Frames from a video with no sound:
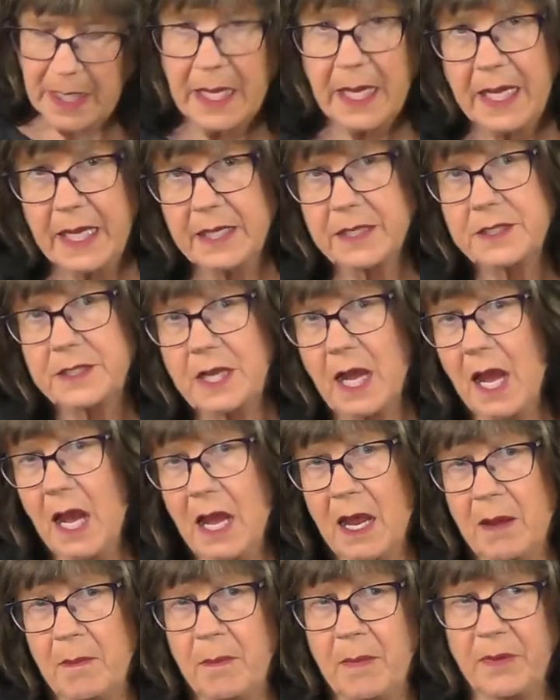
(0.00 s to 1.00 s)
In
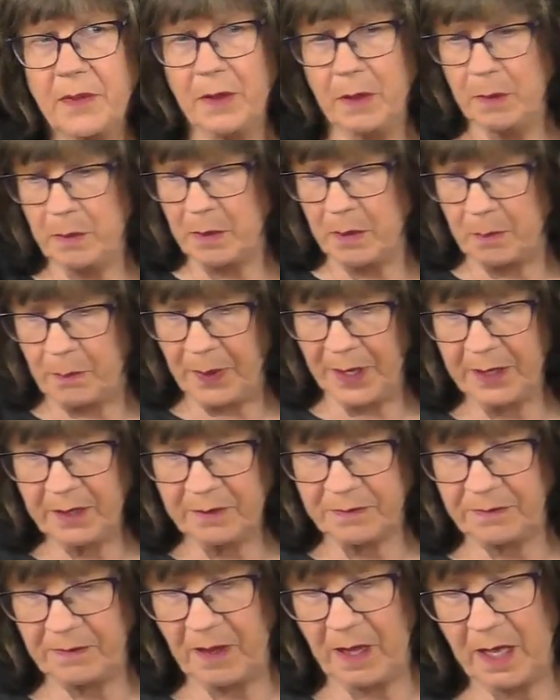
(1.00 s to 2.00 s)
time, the
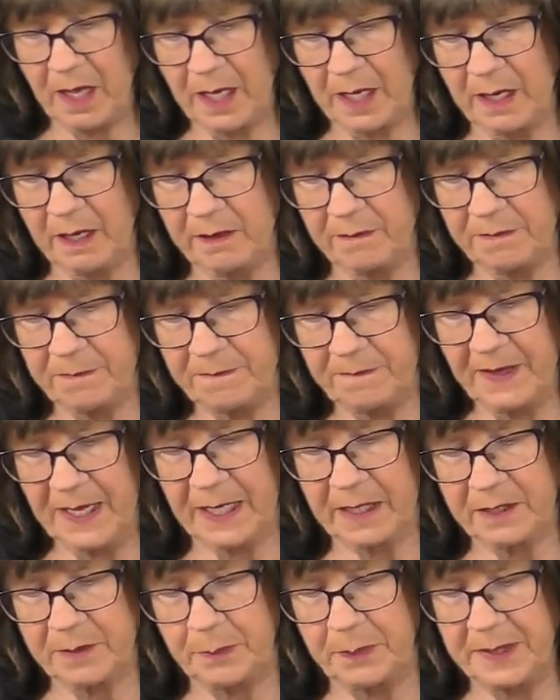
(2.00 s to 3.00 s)
butterfly
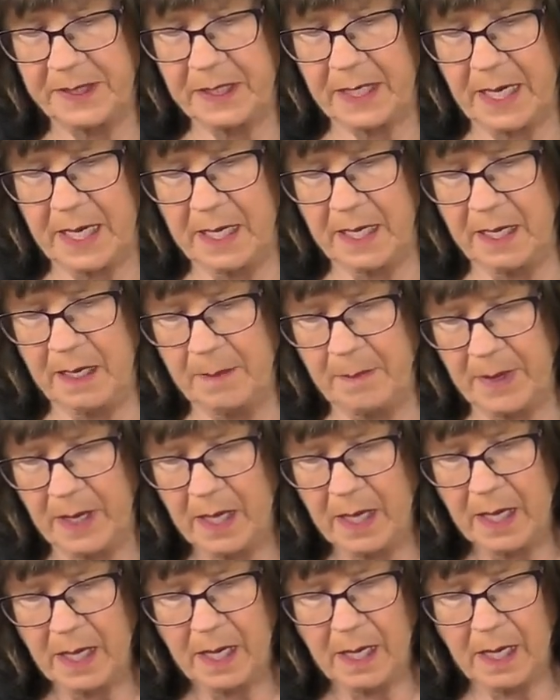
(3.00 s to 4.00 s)
effect
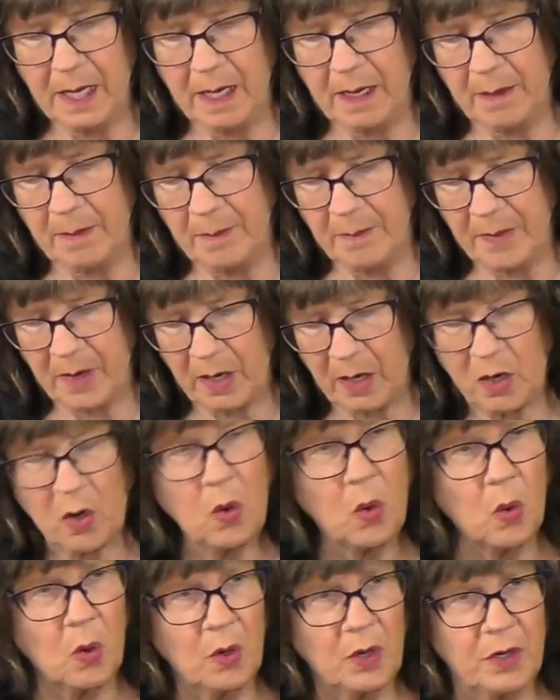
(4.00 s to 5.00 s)
became
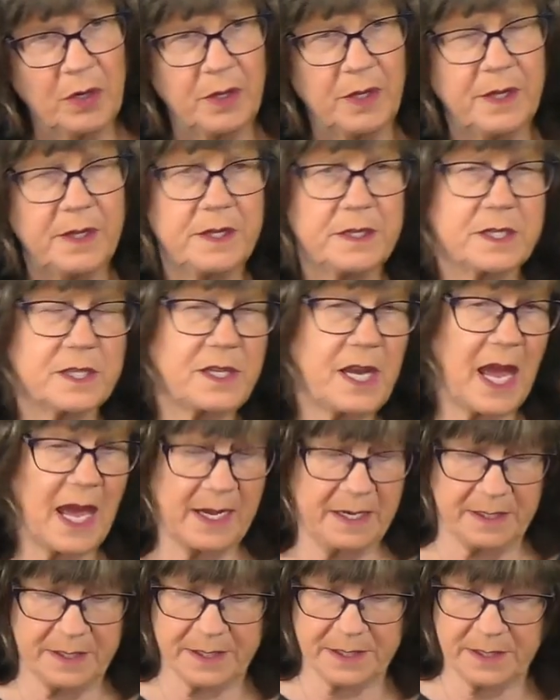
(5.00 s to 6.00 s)
accorded the
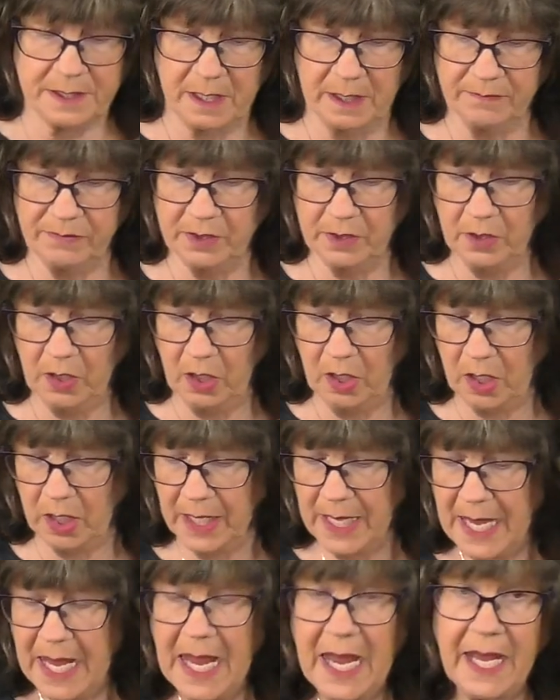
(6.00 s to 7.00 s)
status of a
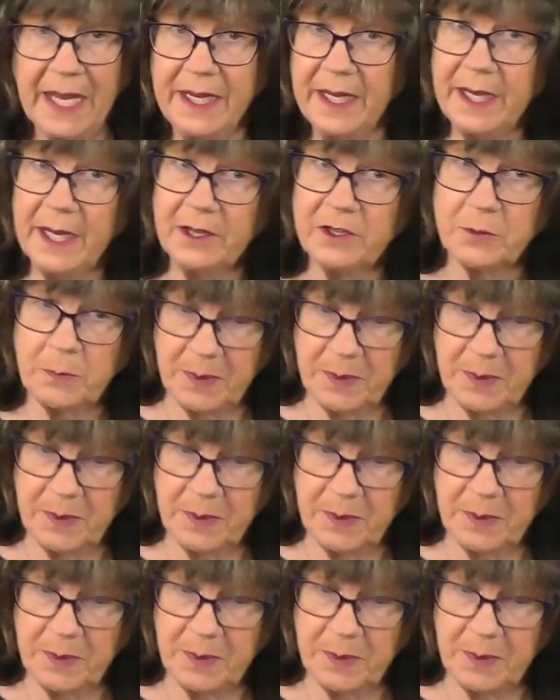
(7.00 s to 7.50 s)
law, and it has